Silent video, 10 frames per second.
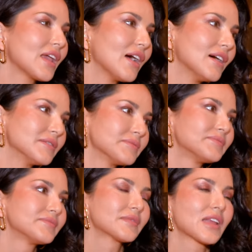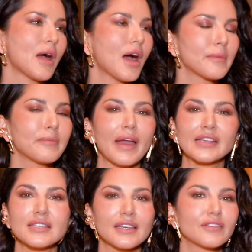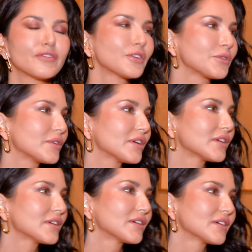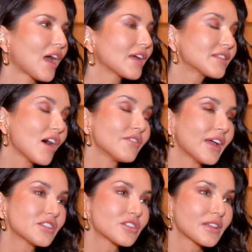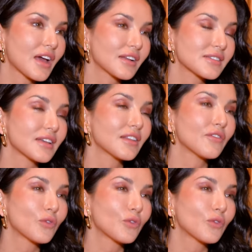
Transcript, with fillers: you yeah. just want that food to have? Um, Mexican food. Yeah. I love enchiladas, I love